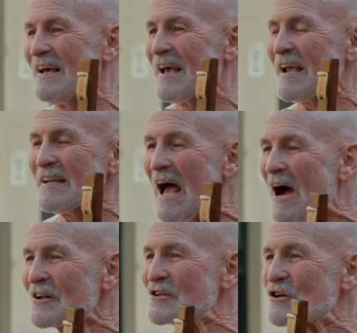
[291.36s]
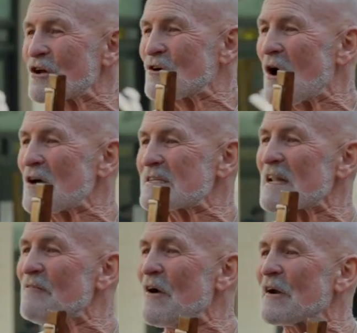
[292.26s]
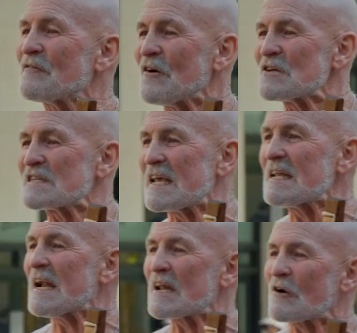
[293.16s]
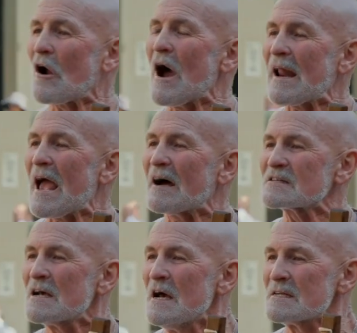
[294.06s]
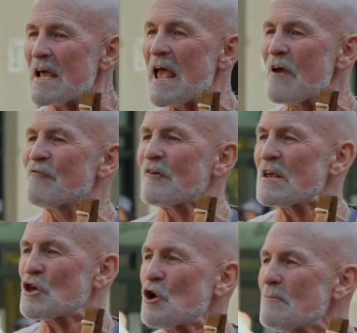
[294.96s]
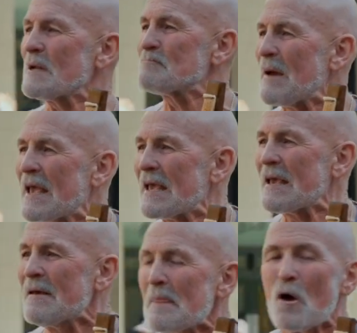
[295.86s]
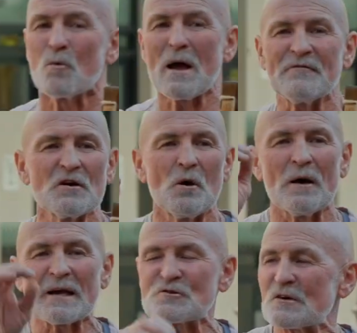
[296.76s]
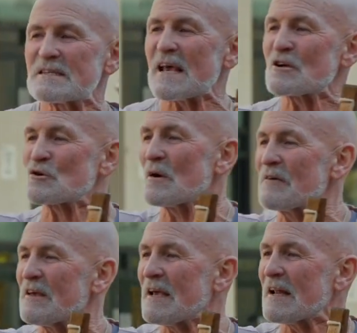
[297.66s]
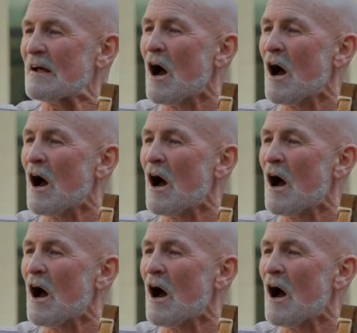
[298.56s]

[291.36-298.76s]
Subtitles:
He nailed it to the cross, and the very first thing that He cried out to every human being, whether you're heterosexual, living in a